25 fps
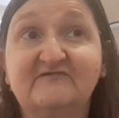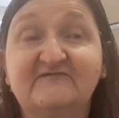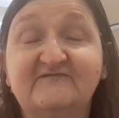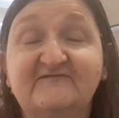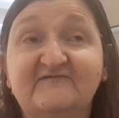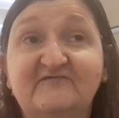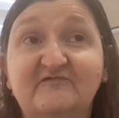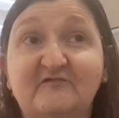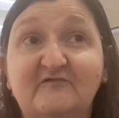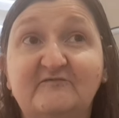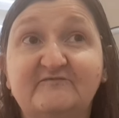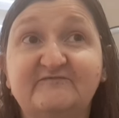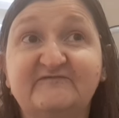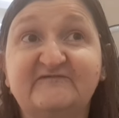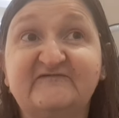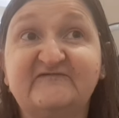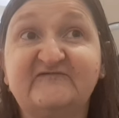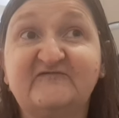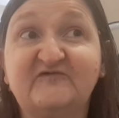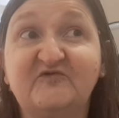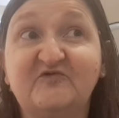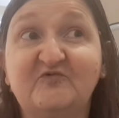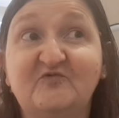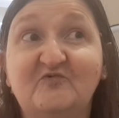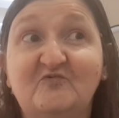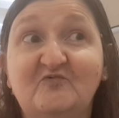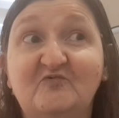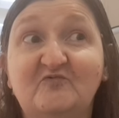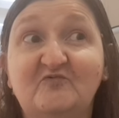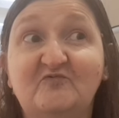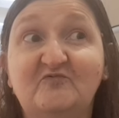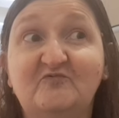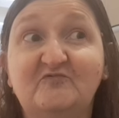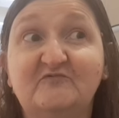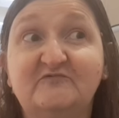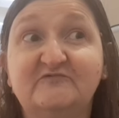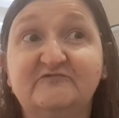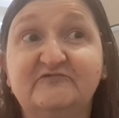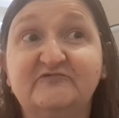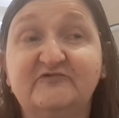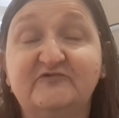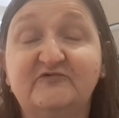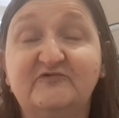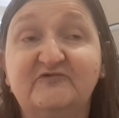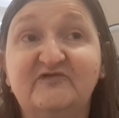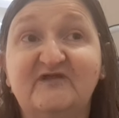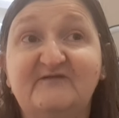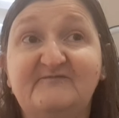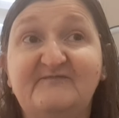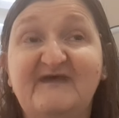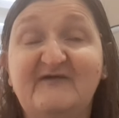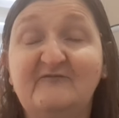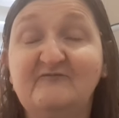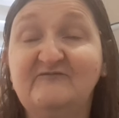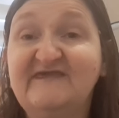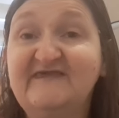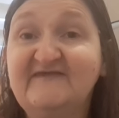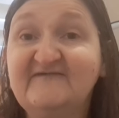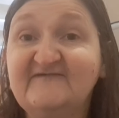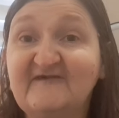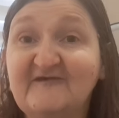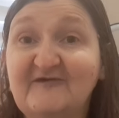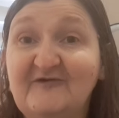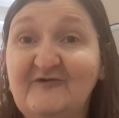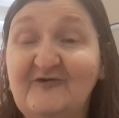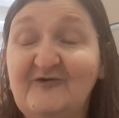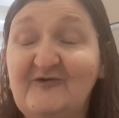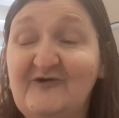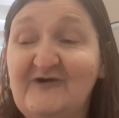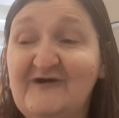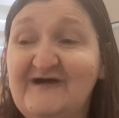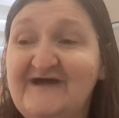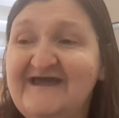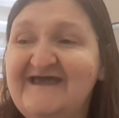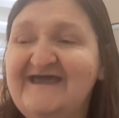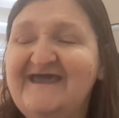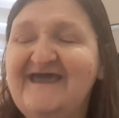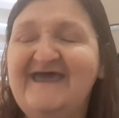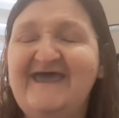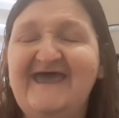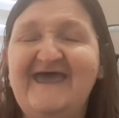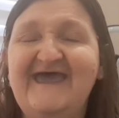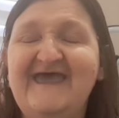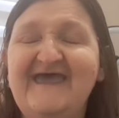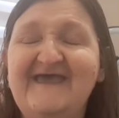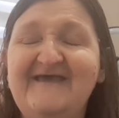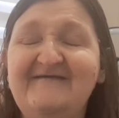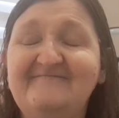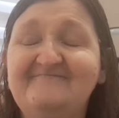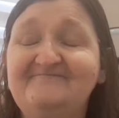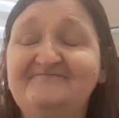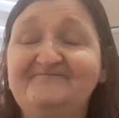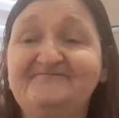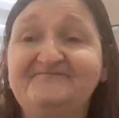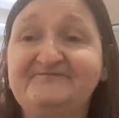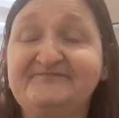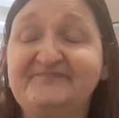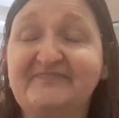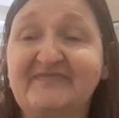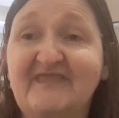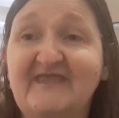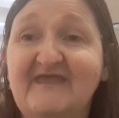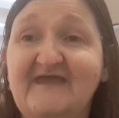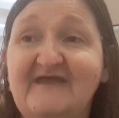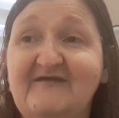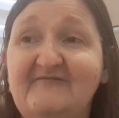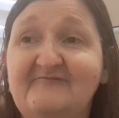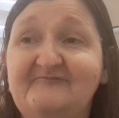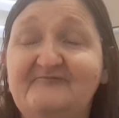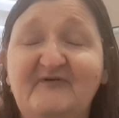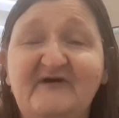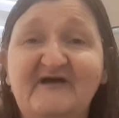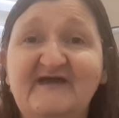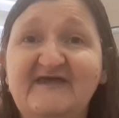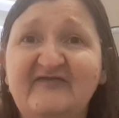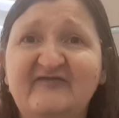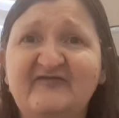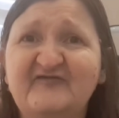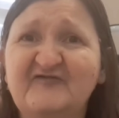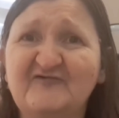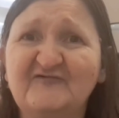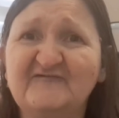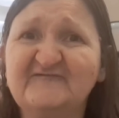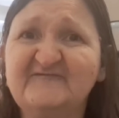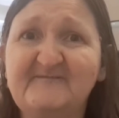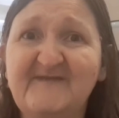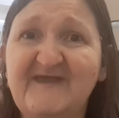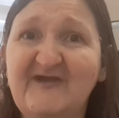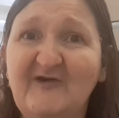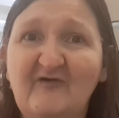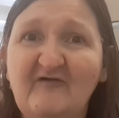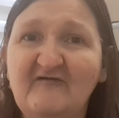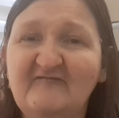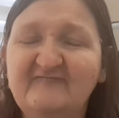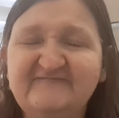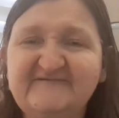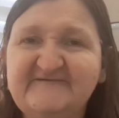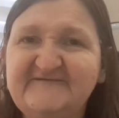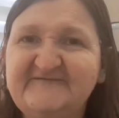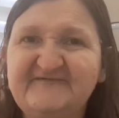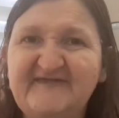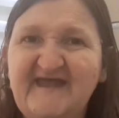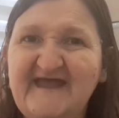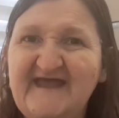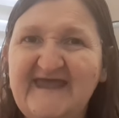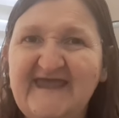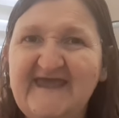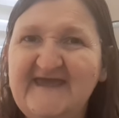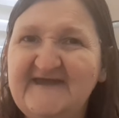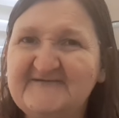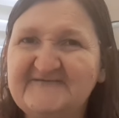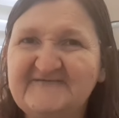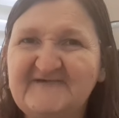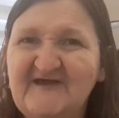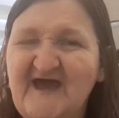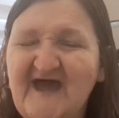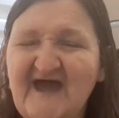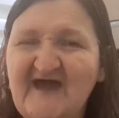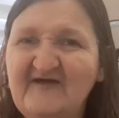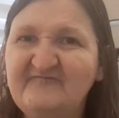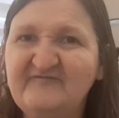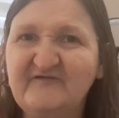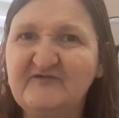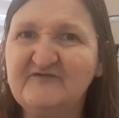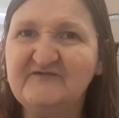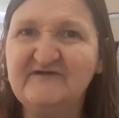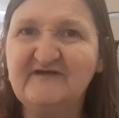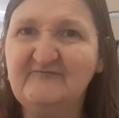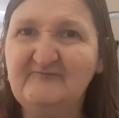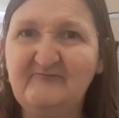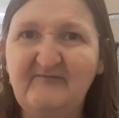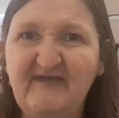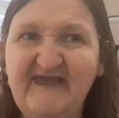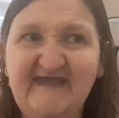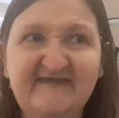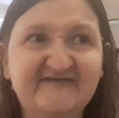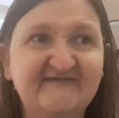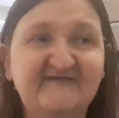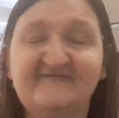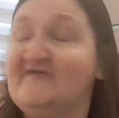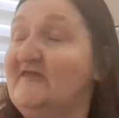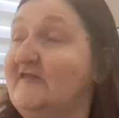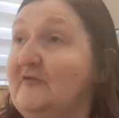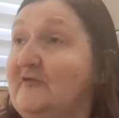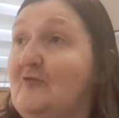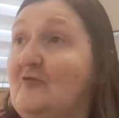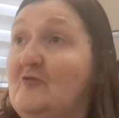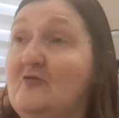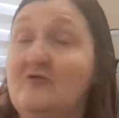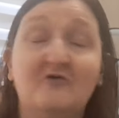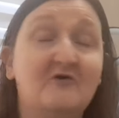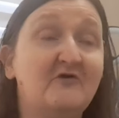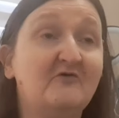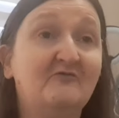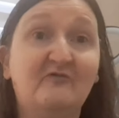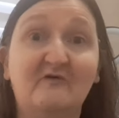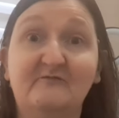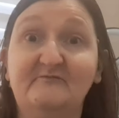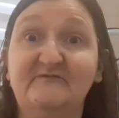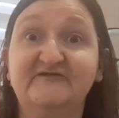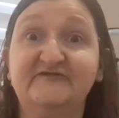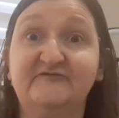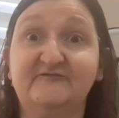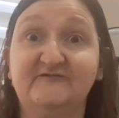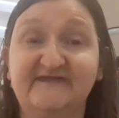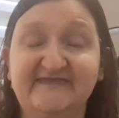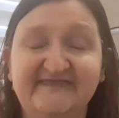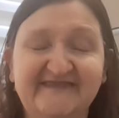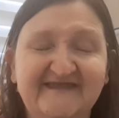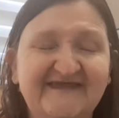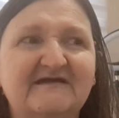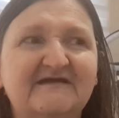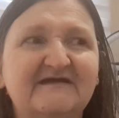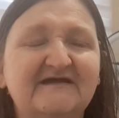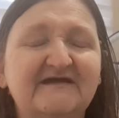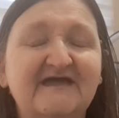stopped school 2 and a bit weeks ago, but it throws me off just that extra half hour in bed. It's like, oh, what am I doing?